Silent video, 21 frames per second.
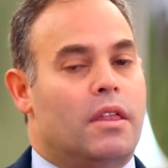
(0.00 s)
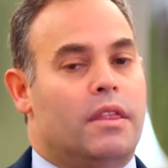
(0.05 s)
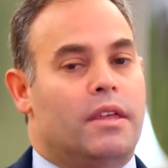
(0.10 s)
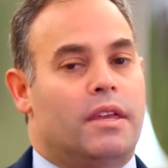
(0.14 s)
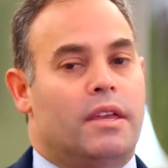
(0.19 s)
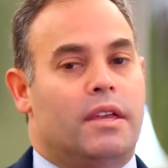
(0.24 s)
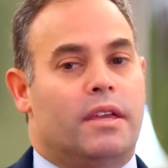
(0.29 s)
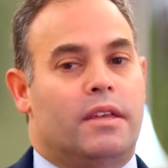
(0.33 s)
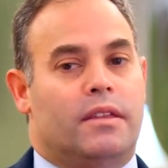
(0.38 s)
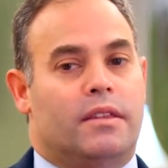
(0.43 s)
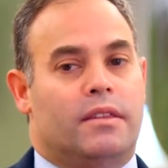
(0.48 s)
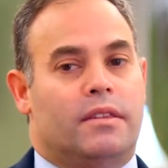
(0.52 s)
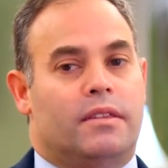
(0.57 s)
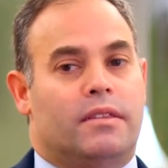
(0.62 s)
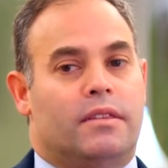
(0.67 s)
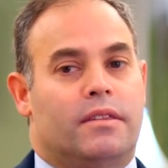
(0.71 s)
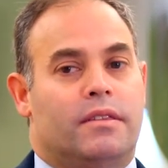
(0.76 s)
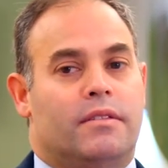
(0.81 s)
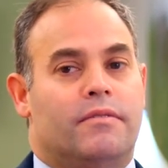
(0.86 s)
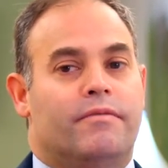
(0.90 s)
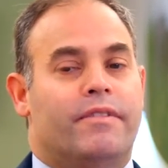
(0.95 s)
the
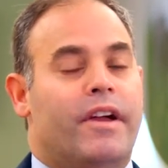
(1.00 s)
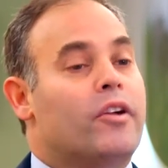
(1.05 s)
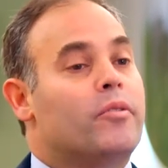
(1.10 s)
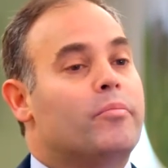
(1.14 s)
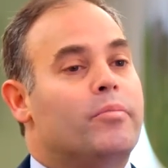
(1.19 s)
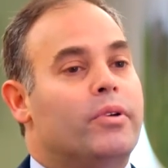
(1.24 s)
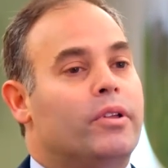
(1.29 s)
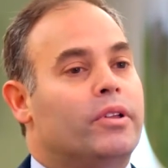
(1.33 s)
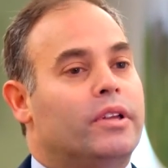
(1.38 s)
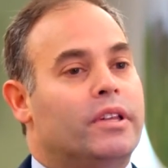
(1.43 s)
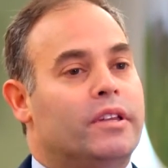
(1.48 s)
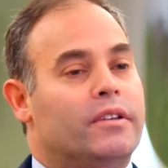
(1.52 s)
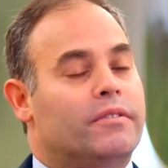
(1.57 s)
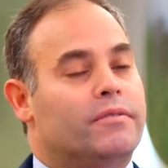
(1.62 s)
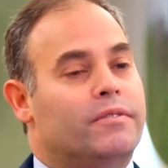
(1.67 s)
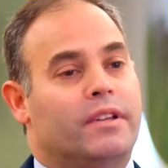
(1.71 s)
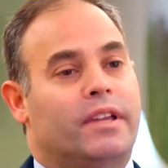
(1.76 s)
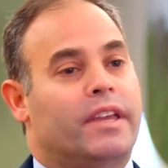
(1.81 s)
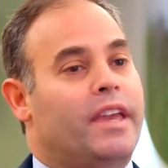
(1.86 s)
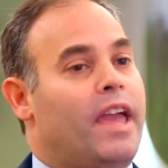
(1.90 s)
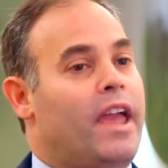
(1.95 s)
variability
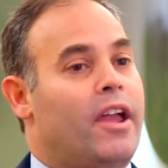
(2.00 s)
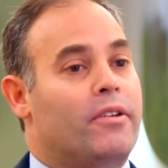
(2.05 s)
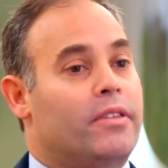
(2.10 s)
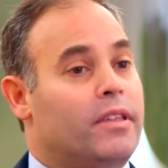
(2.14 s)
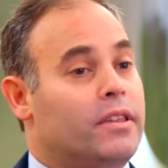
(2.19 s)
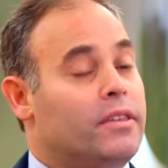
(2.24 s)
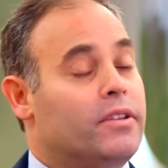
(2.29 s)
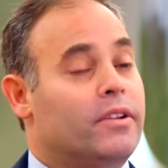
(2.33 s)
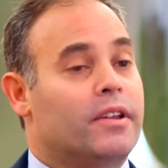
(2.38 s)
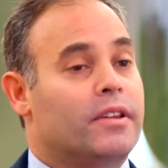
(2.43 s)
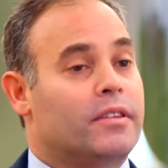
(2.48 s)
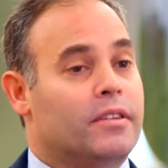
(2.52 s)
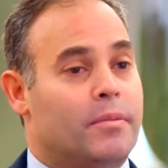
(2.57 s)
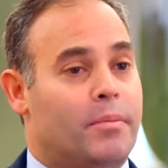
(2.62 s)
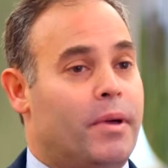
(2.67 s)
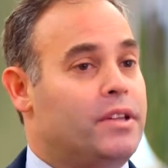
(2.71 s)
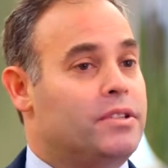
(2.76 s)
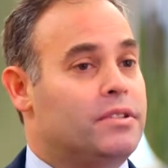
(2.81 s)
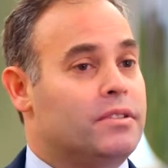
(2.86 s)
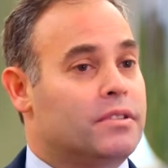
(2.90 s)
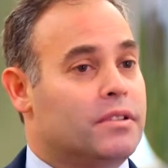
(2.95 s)
of the care that the
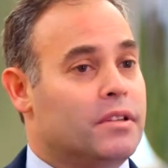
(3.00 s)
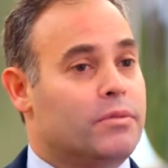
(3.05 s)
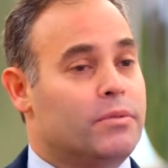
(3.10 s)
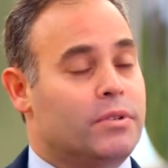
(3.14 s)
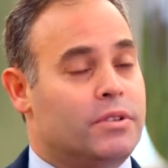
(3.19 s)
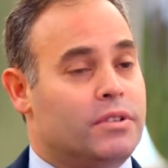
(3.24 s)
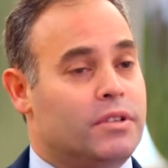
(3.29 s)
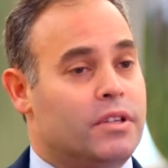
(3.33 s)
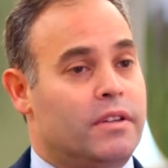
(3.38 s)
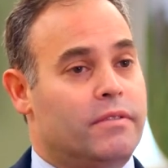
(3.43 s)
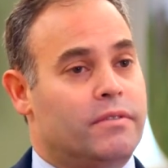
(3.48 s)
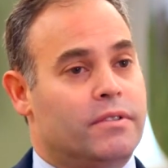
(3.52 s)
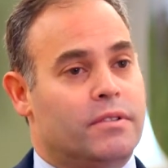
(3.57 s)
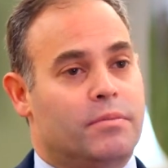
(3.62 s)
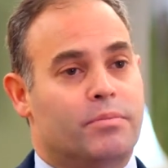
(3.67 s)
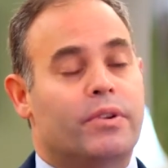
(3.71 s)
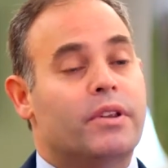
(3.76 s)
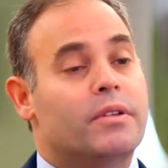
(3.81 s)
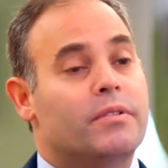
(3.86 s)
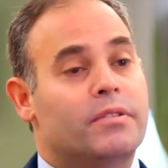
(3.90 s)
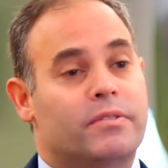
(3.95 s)
patient's going to receive
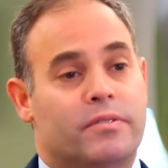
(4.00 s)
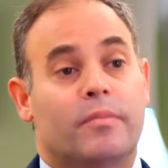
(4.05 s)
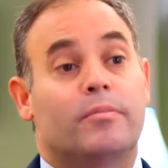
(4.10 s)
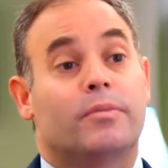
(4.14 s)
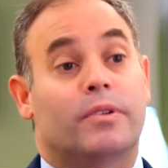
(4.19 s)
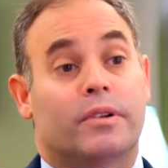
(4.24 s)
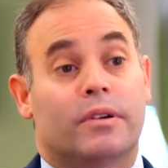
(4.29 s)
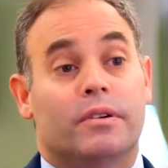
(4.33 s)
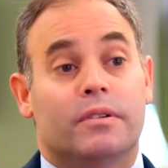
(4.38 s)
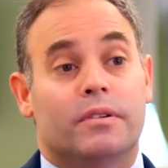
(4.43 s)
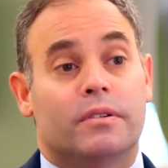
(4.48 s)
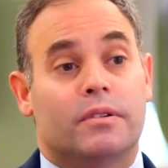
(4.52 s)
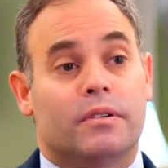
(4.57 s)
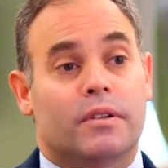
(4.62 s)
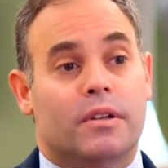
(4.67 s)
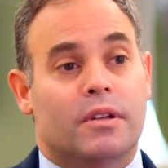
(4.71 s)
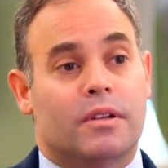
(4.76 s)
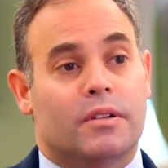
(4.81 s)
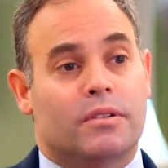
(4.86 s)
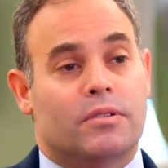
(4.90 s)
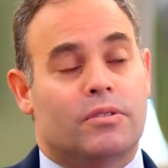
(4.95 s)
is pretty similar.
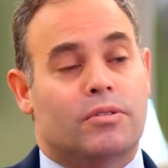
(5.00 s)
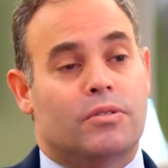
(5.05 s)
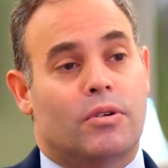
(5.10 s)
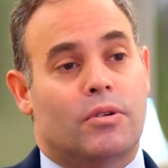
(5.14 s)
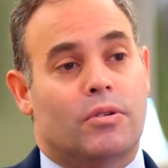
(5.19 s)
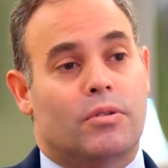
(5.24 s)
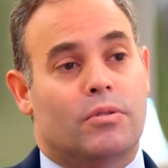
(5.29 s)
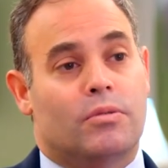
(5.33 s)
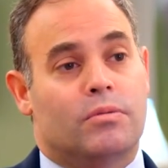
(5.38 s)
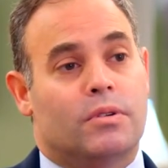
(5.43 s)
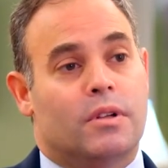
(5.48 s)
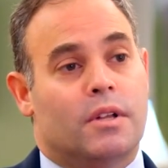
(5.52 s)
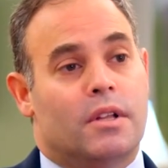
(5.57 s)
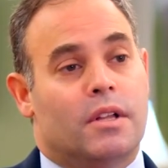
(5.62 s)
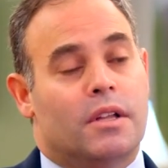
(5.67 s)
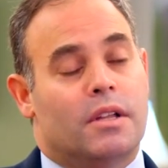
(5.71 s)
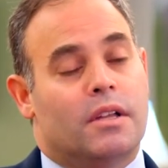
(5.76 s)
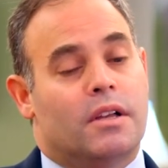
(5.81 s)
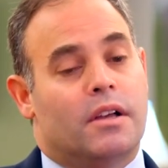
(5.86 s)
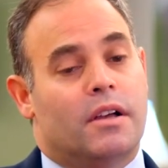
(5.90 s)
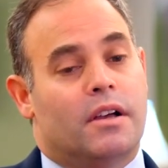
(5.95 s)
So
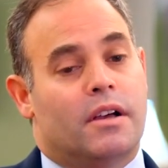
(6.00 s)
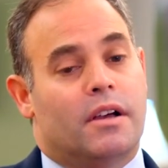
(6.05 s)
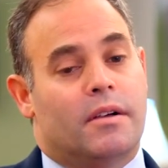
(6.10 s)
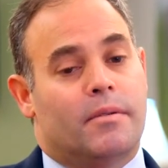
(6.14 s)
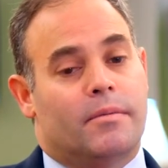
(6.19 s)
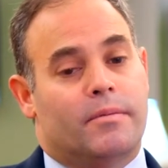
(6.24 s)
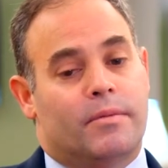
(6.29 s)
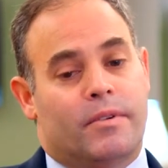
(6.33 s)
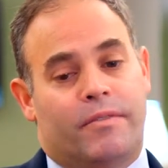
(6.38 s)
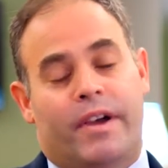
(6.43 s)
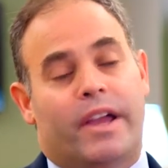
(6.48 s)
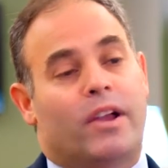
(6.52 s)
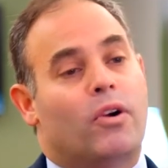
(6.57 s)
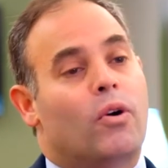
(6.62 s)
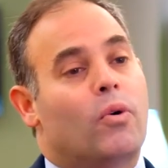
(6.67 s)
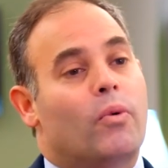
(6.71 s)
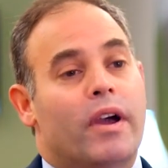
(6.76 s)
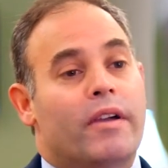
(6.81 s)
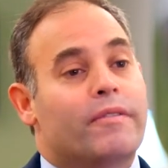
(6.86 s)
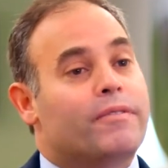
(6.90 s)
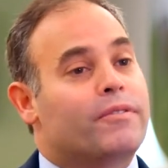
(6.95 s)
if I go
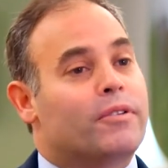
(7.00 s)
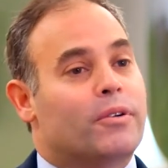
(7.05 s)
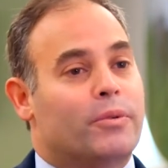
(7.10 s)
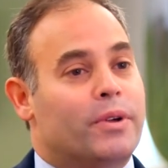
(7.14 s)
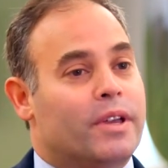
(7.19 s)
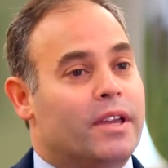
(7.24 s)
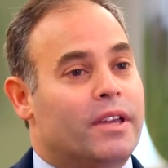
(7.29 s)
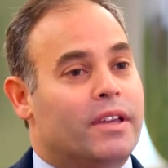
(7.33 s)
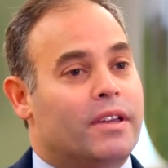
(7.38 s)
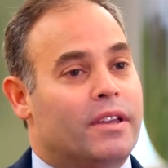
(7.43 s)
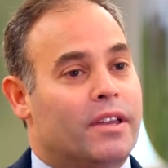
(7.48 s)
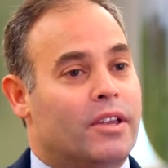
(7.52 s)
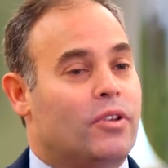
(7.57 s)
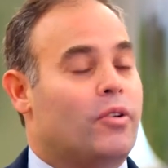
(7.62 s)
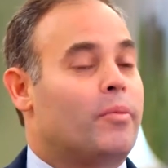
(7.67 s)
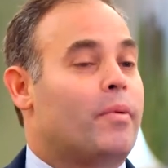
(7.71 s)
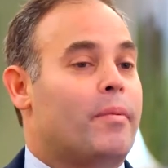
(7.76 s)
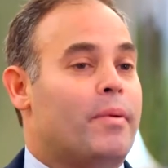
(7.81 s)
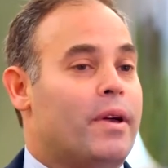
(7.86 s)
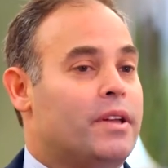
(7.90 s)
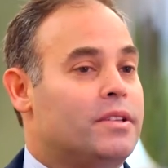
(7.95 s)
away for a week,
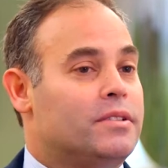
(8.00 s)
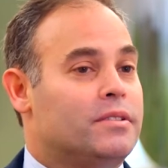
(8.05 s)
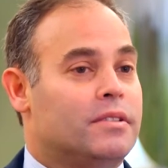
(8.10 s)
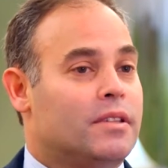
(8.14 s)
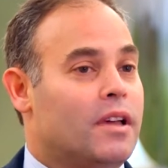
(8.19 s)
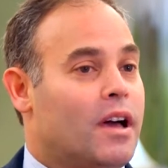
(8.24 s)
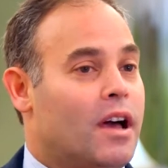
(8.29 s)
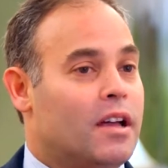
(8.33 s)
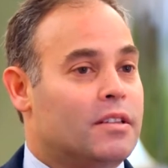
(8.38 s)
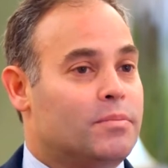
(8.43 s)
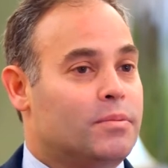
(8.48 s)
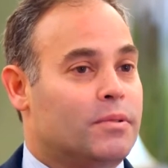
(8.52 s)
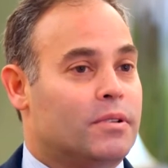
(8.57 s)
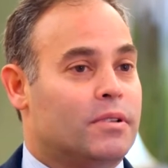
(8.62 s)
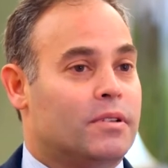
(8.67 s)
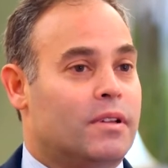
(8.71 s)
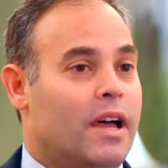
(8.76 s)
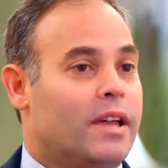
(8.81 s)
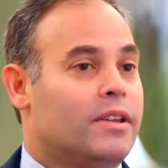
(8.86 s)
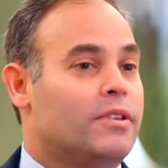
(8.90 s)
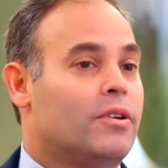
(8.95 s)
my patient's in the
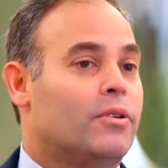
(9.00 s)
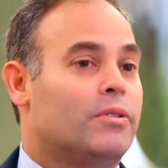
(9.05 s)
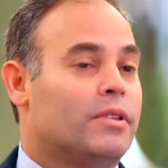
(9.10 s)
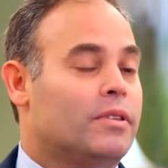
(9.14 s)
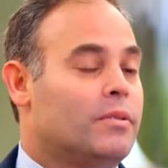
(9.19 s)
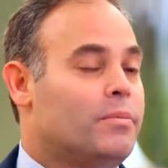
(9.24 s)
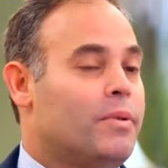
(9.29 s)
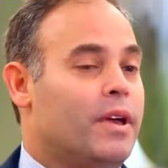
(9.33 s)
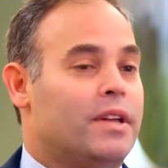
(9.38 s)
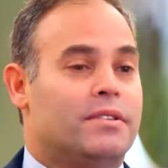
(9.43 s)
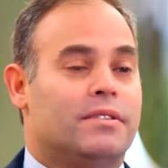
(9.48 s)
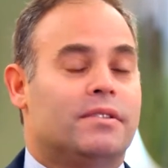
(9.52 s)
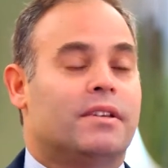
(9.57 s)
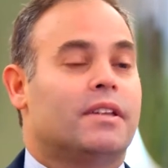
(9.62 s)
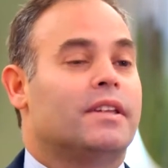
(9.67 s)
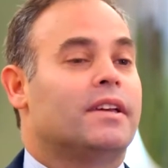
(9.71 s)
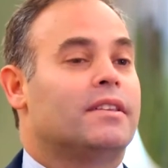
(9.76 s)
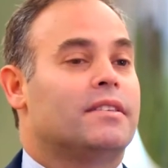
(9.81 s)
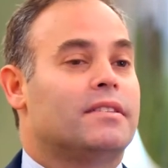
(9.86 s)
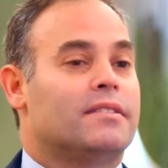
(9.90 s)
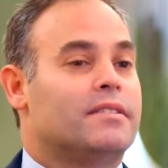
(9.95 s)
hospital, I know that the patient's
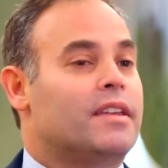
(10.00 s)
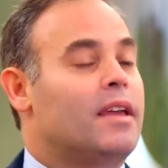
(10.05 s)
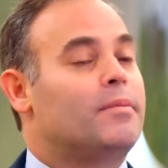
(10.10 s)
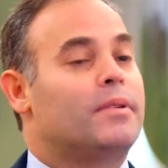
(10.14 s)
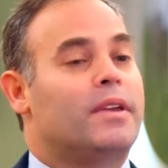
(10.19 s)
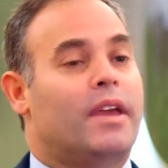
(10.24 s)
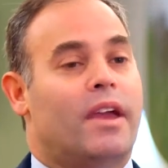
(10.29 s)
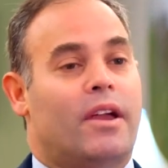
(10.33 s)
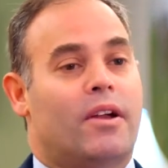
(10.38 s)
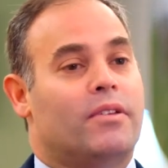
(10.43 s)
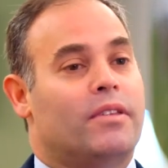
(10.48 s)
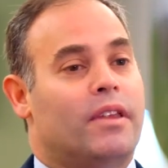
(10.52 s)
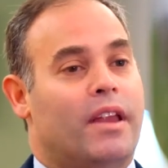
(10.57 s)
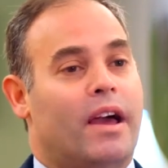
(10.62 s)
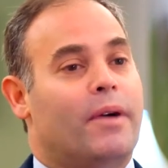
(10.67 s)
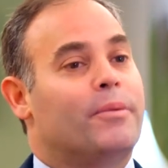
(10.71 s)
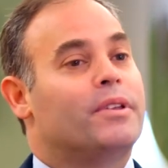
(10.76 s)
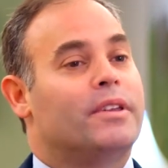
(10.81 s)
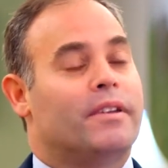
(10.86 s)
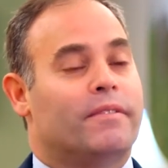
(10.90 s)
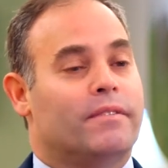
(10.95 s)
going to get the same care that
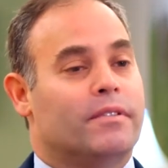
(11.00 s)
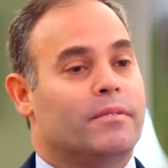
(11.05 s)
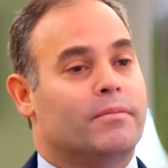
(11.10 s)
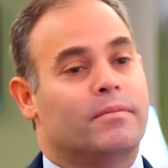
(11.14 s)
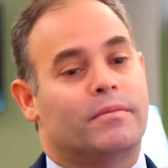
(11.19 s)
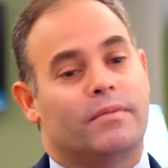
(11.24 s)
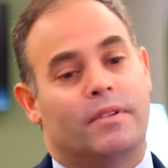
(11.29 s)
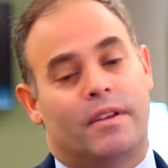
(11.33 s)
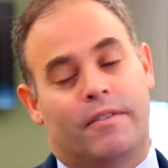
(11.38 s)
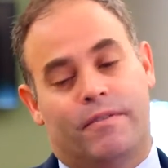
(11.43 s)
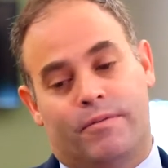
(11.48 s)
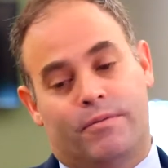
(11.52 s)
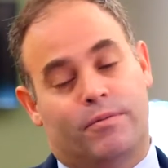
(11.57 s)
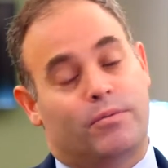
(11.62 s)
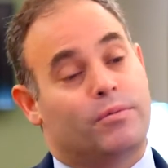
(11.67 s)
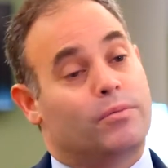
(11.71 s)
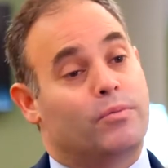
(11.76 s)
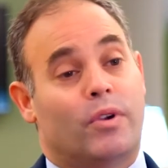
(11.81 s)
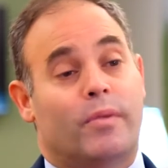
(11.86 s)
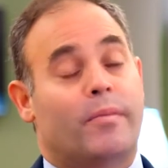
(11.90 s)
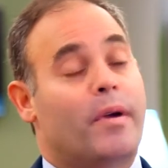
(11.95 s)
I would give them if
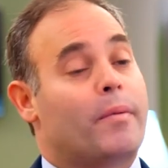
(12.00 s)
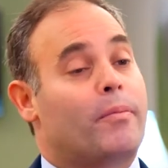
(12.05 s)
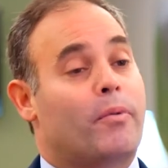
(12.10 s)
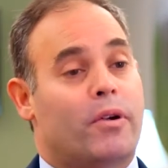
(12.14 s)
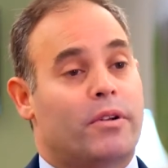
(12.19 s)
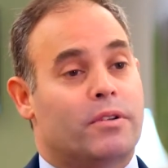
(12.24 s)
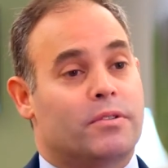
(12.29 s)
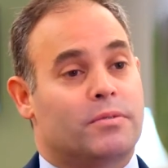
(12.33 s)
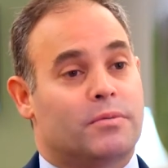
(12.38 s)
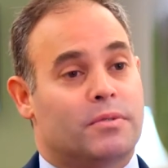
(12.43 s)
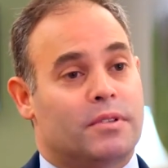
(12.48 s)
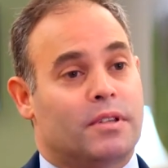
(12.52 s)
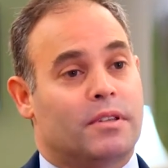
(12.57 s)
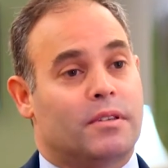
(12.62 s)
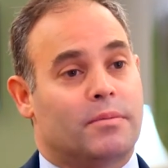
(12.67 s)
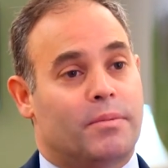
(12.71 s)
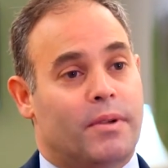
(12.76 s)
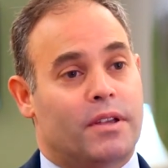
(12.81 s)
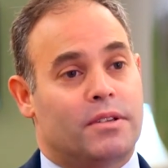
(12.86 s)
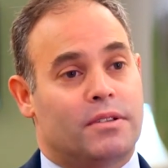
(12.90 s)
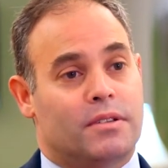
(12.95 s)
one of my partners was seeing
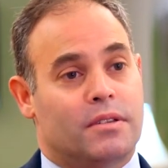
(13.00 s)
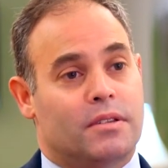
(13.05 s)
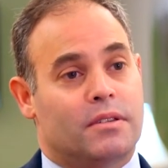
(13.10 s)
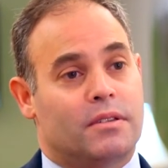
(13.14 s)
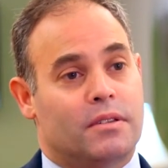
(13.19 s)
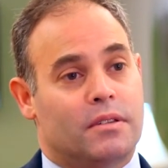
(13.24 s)
the patient.